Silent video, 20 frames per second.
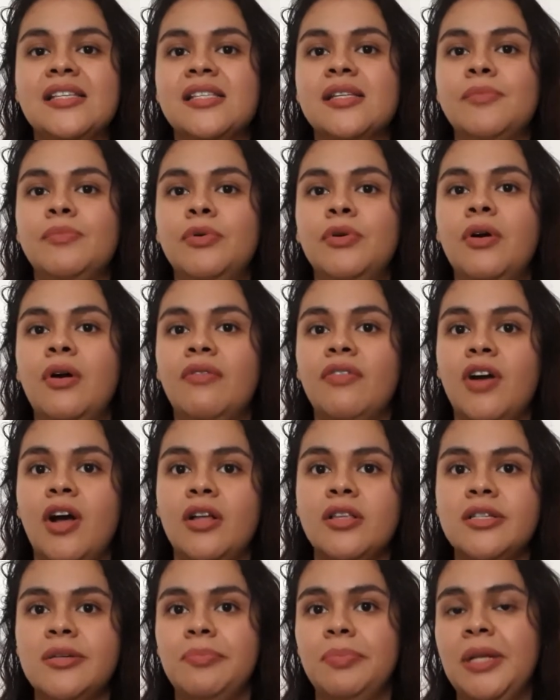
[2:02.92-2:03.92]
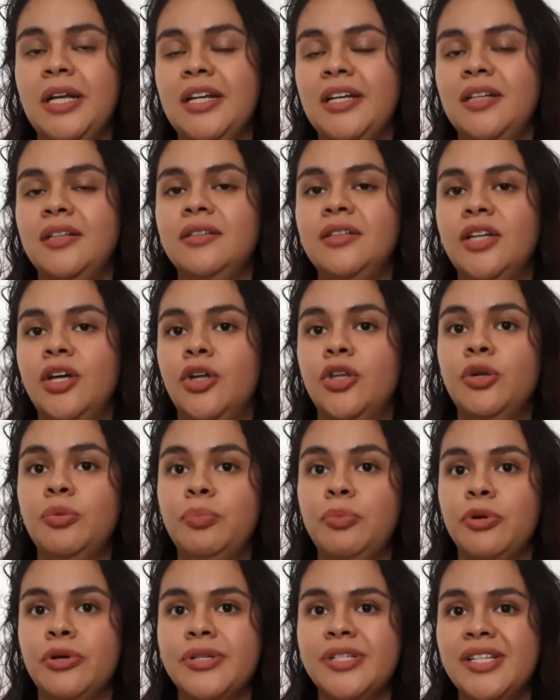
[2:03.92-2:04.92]
a symbol of contemplating the other
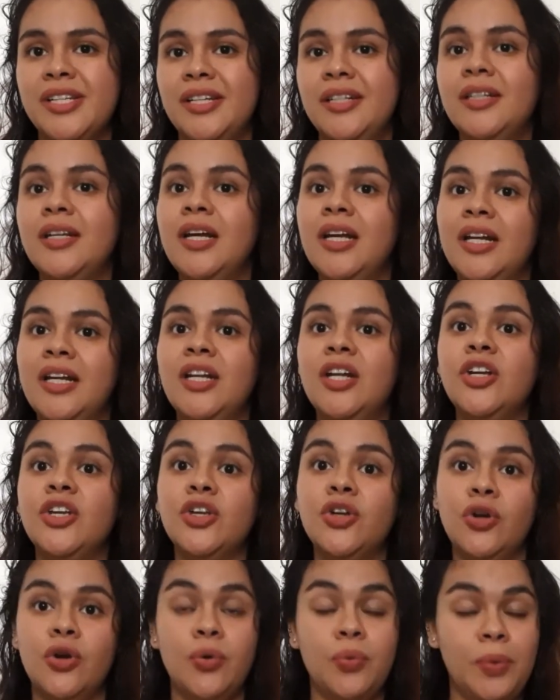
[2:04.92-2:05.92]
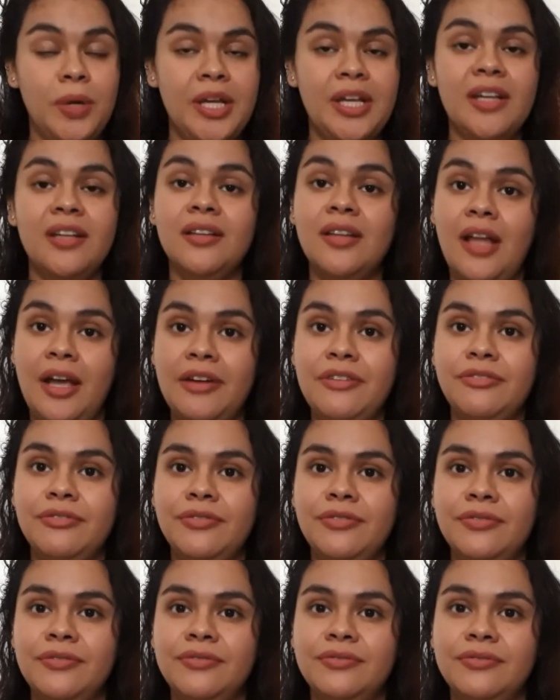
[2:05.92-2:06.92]
person in your waking life.